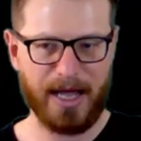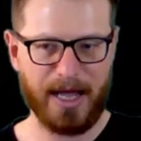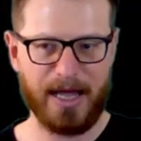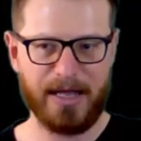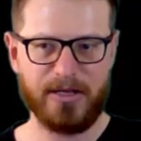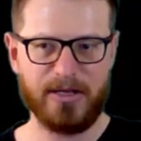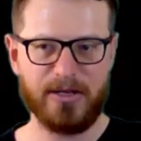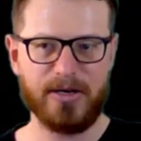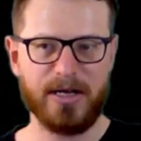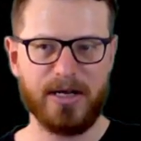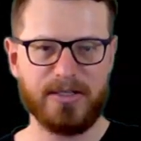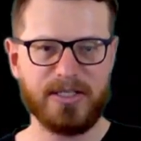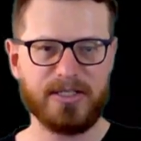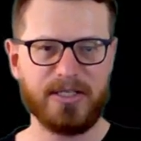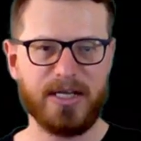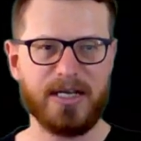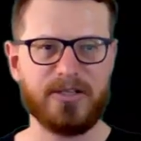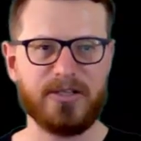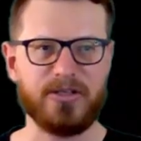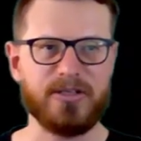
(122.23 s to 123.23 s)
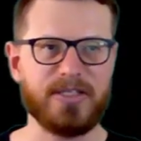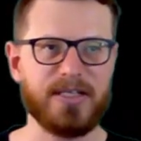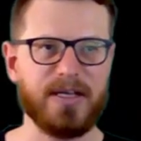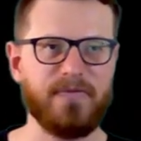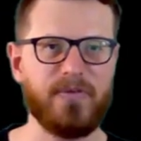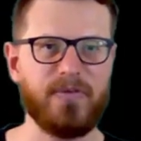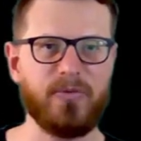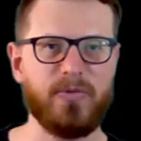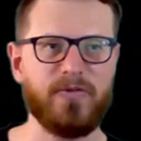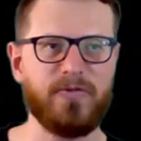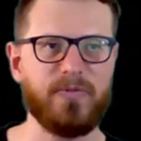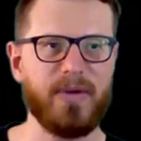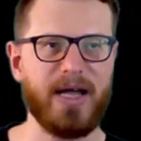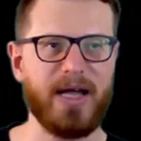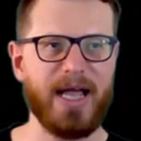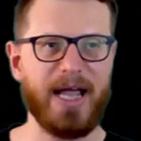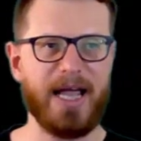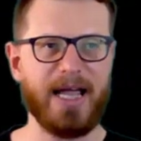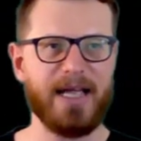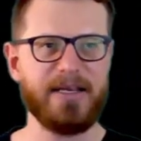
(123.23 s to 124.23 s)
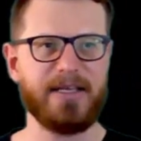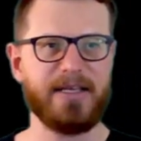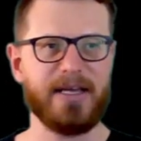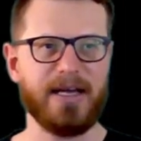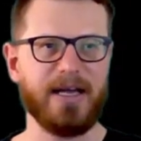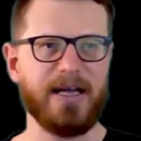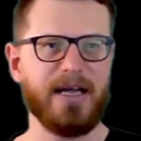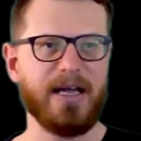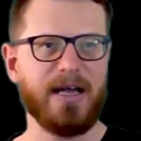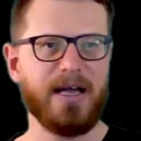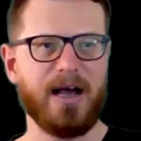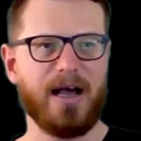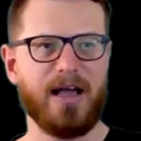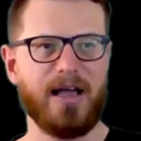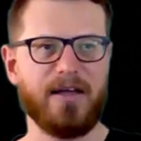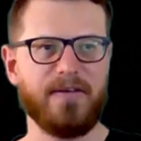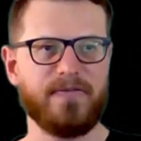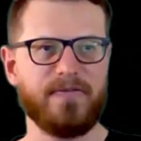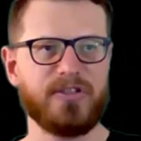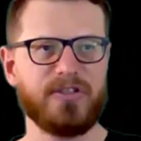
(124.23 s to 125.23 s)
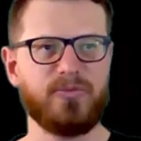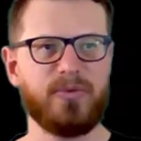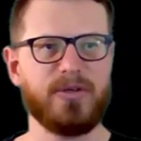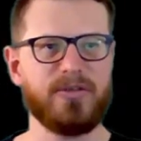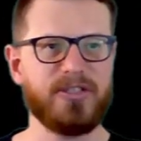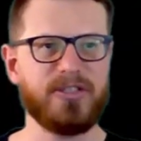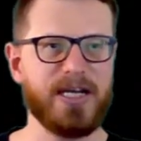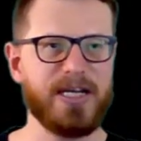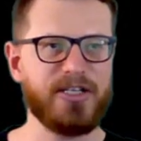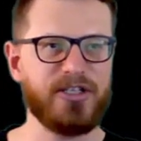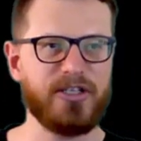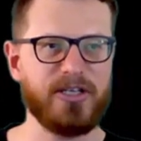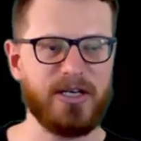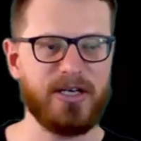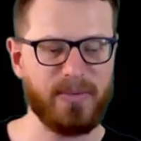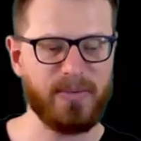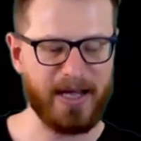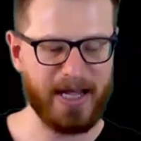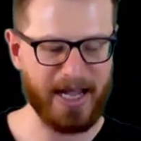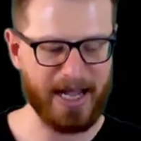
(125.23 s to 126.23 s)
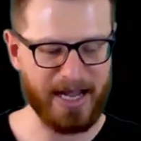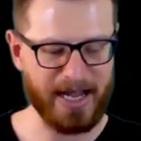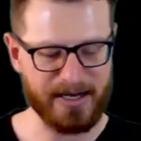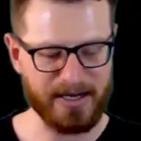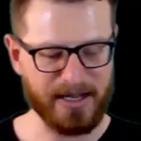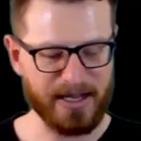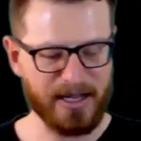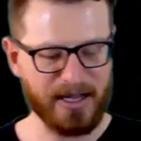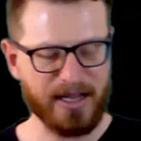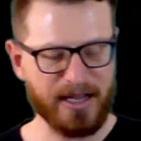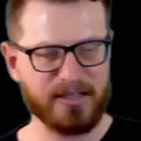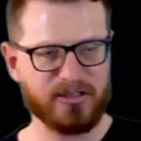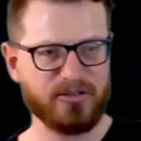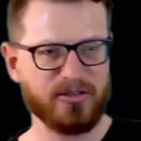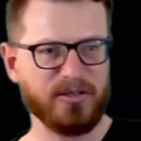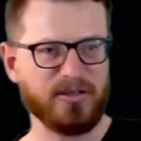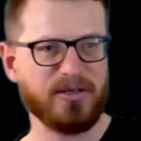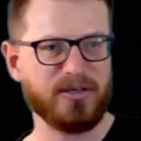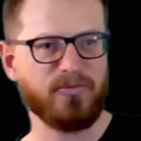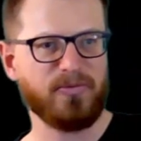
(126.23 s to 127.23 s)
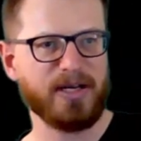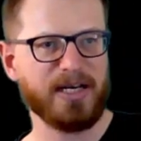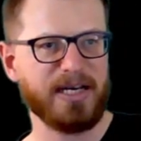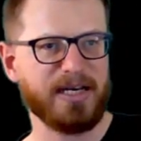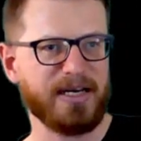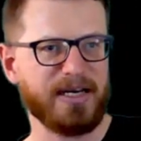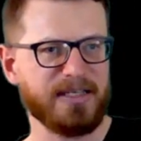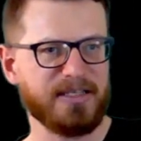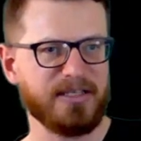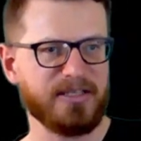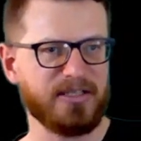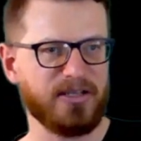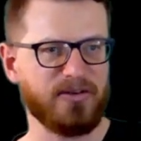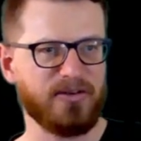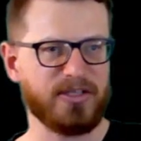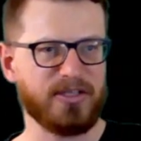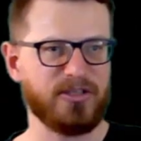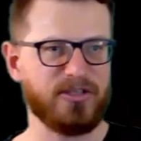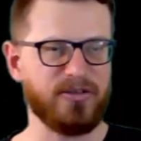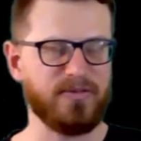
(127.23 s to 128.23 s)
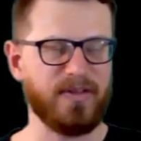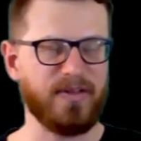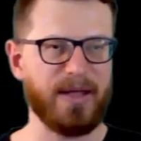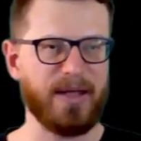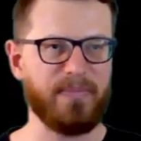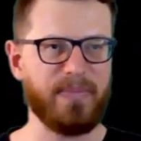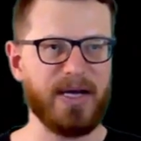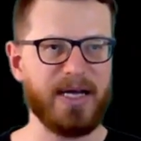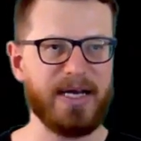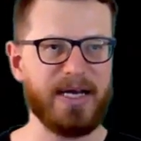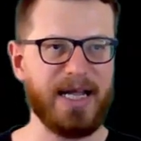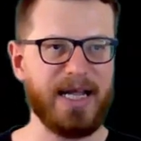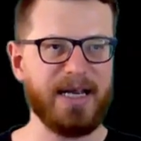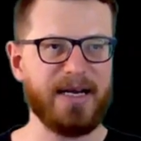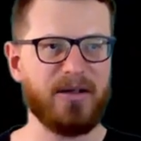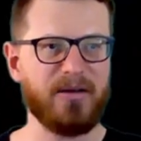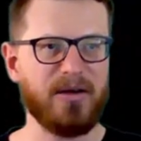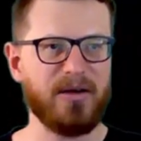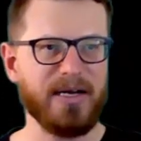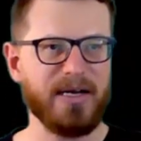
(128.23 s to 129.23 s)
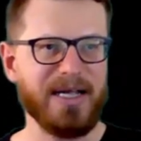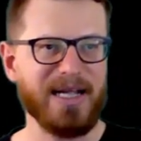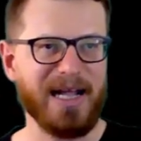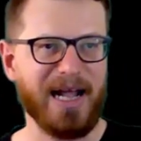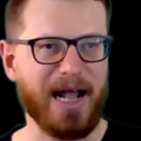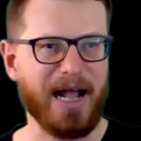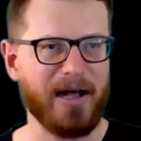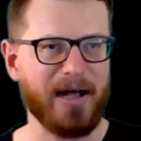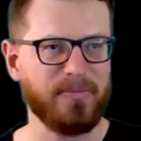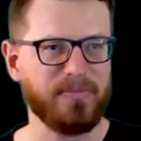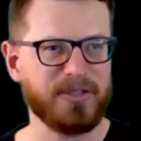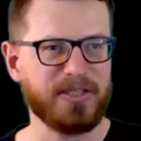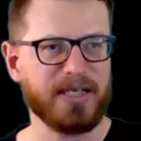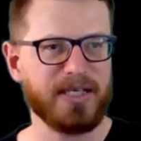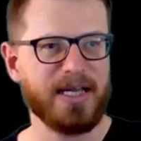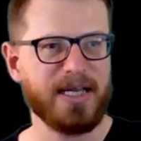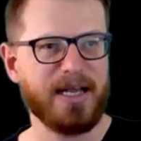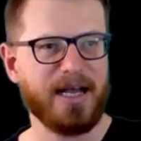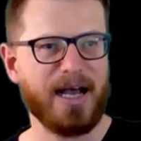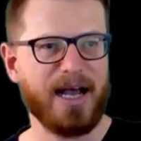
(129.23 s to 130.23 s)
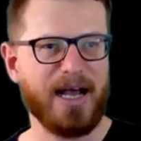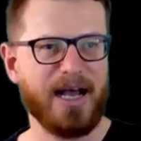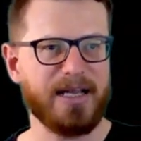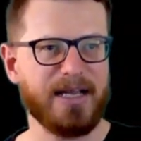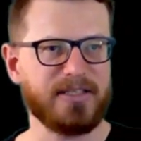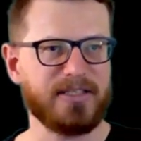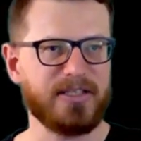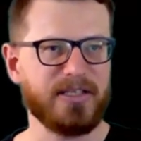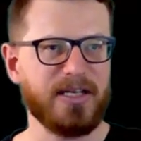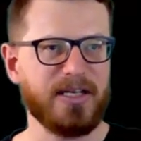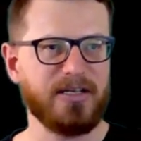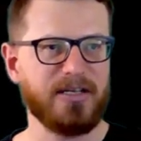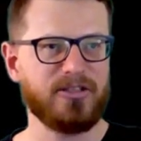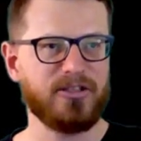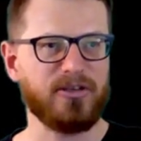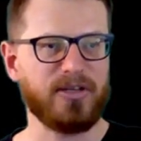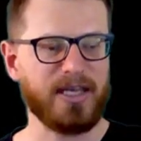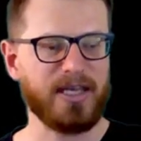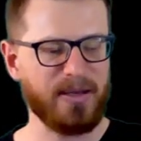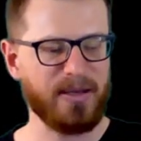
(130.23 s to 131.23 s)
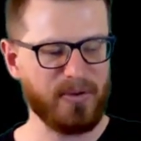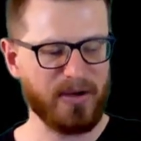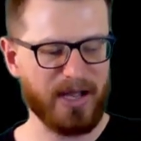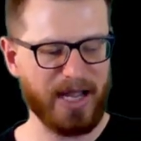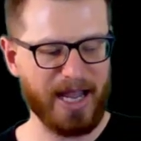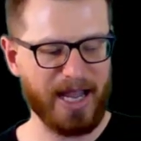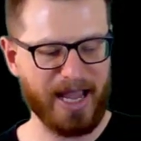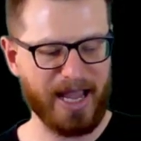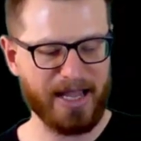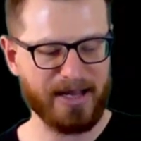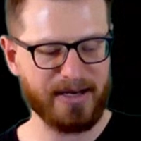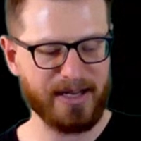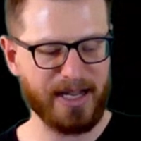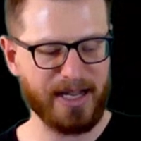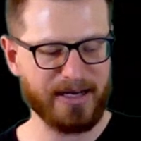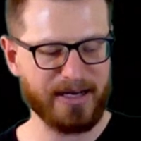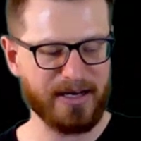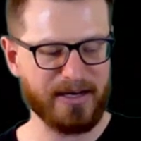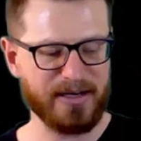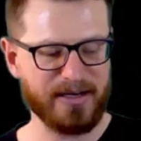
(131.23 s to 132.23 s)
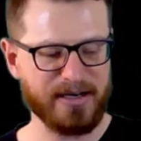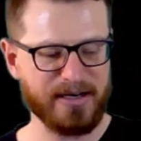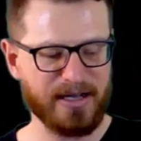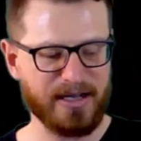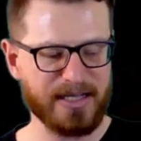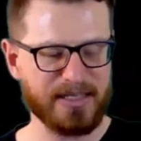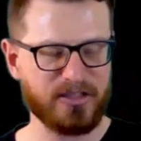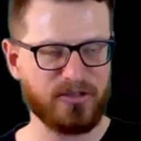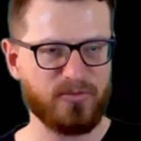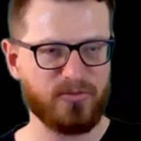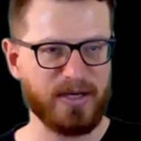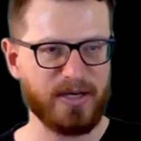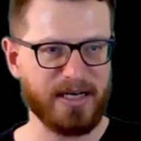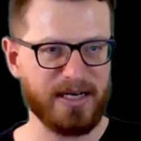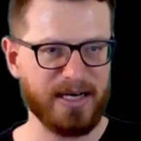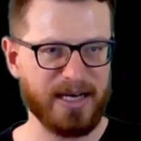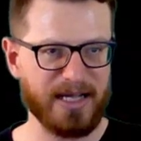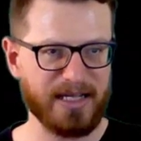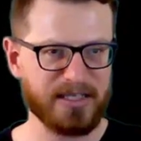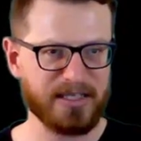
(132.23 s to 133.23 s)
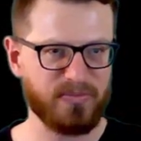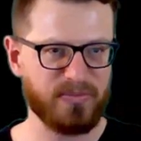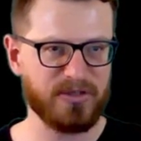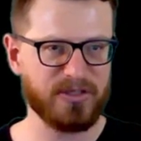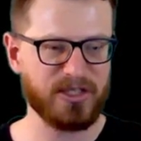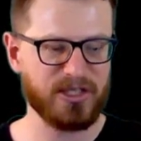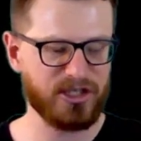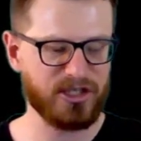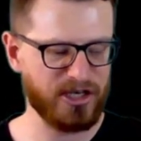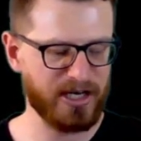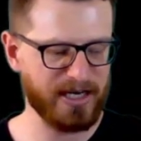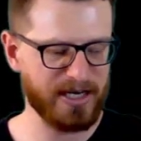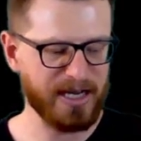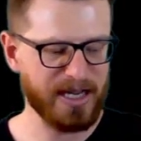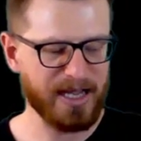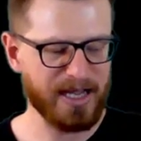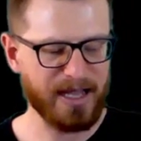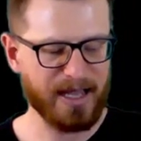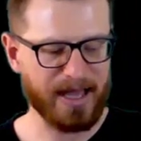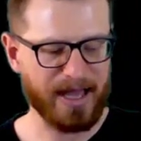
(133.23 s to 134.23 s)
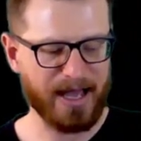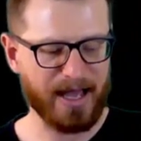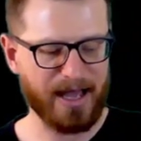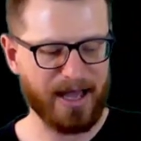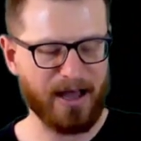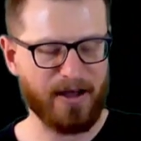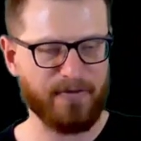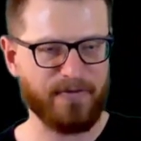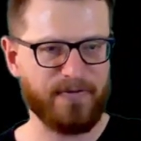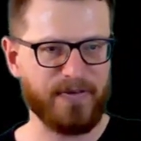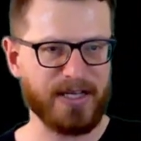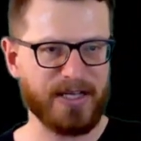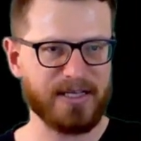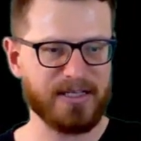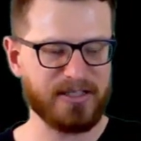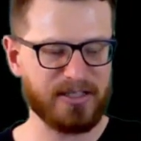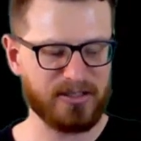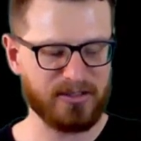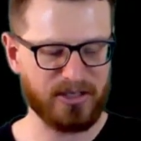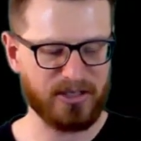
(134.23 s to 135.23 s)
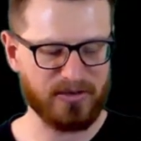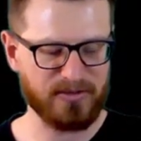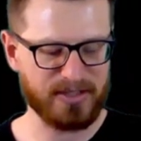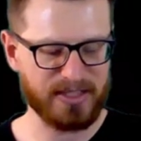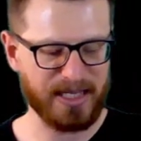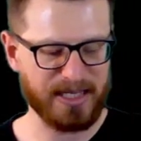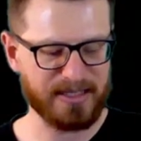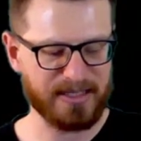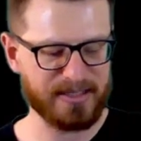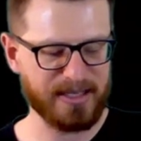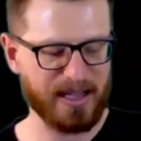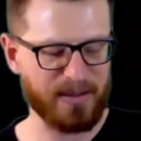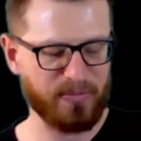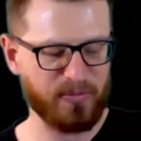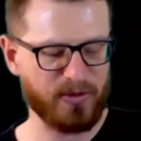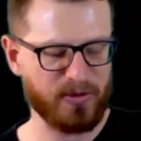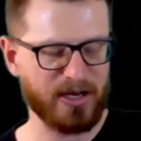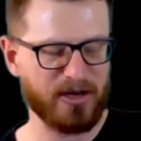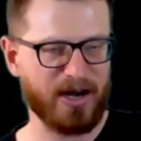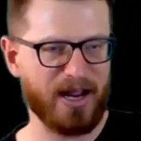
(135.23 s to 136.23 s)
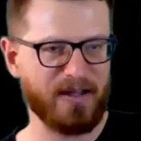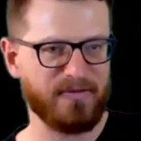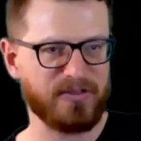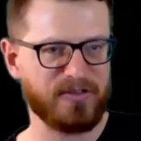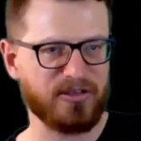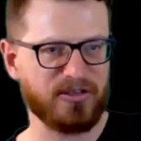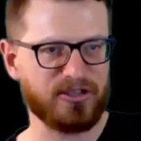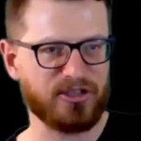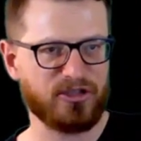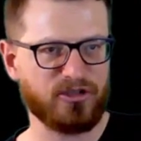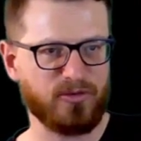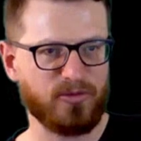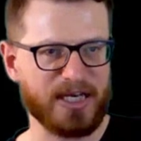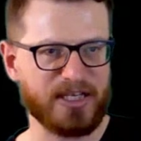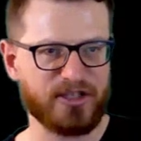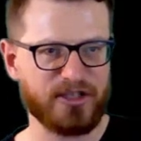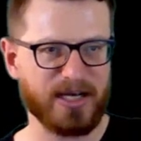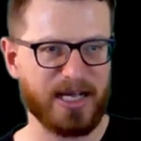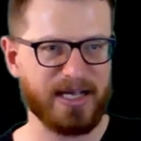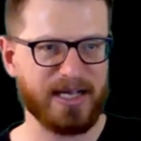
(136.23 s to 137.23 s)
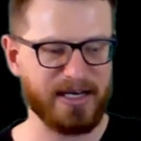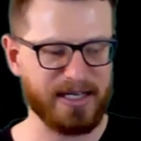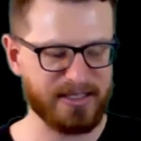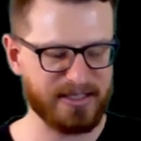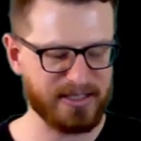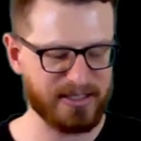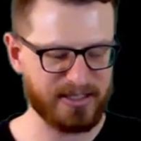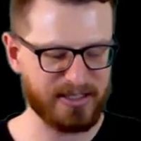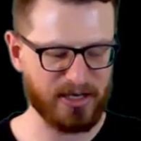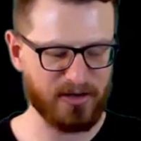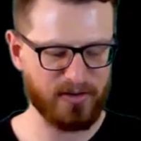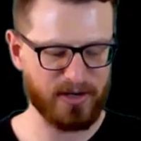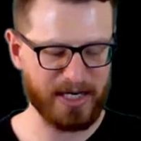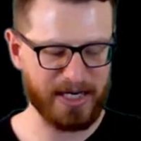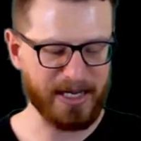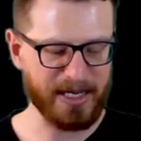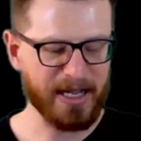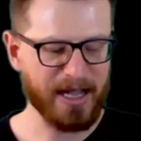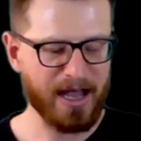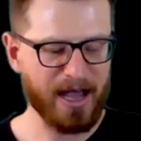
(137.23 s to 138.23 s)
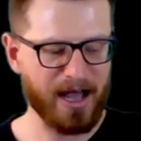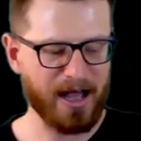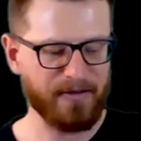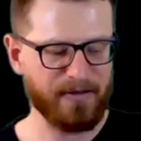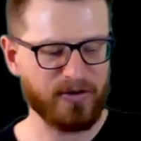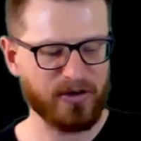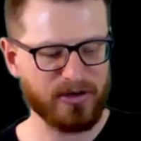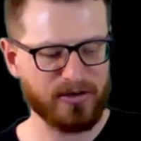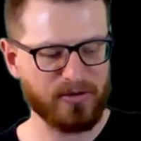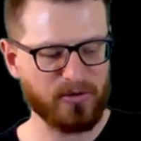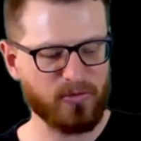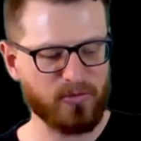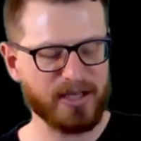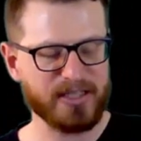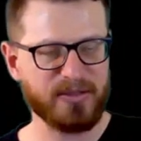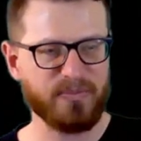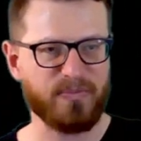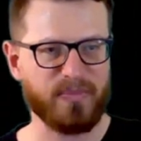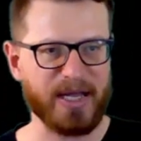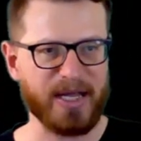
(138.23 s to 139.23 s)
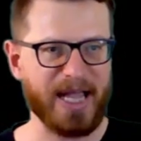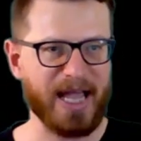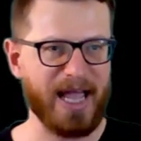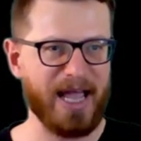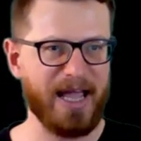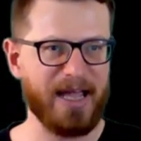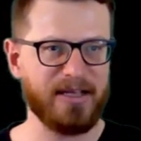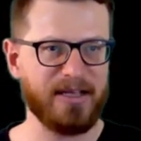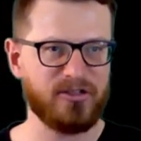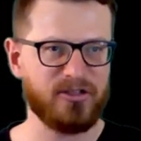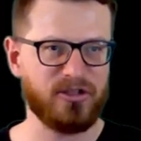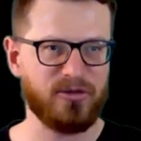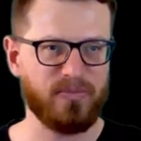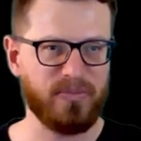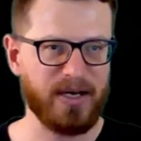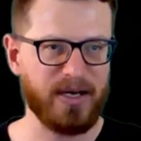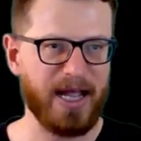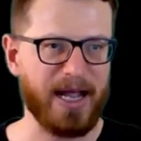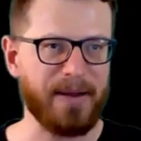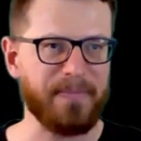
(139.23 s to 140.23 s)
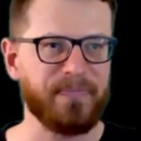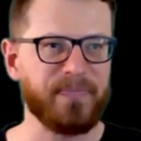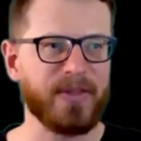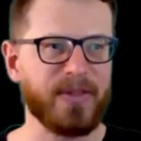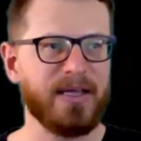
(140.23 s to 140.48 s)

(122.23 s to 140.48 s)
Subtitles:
You notice I do something with my hand here. I have this rotation in my hand. It's not really necessary to do that, but it kind of helps us to keep our hand in a nice relaxed position. Our fingers don't tense up. We don't have to stretch unnecessarily. I've got quite a big hand to play.